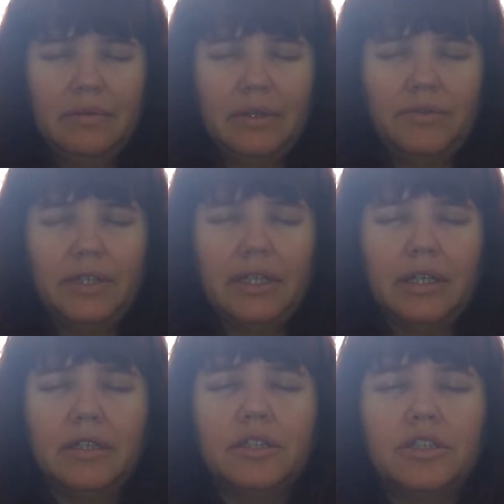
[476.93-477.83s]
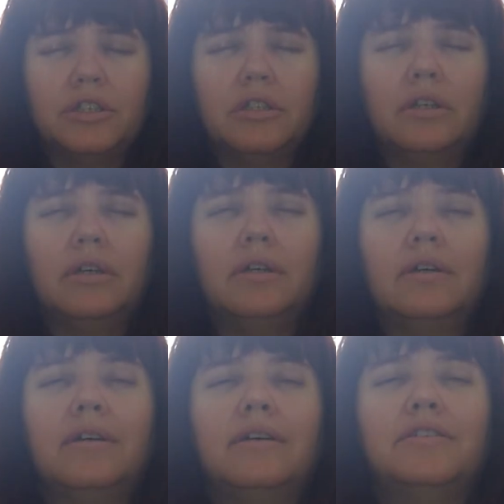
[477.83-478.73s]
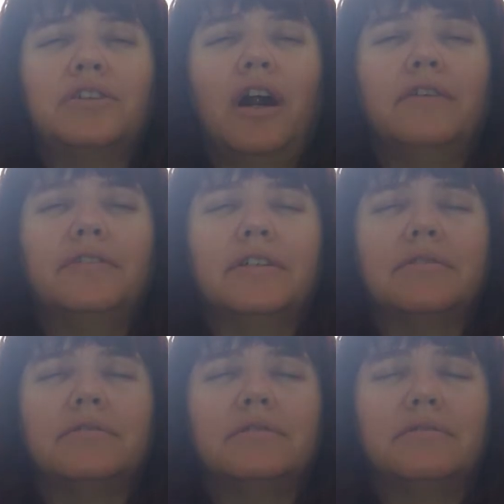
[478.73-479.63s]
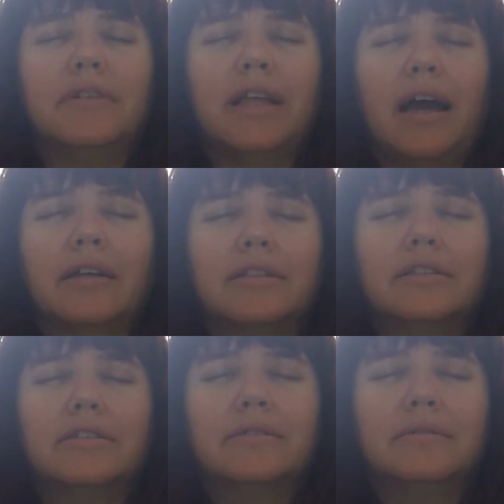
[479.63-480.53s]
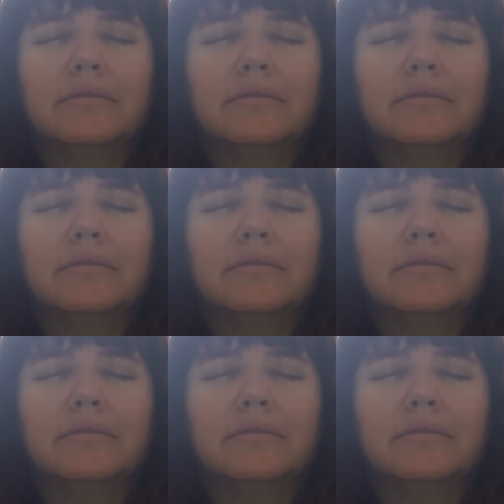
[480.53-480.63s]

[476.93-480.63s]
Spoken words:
When you finish, soften, relax.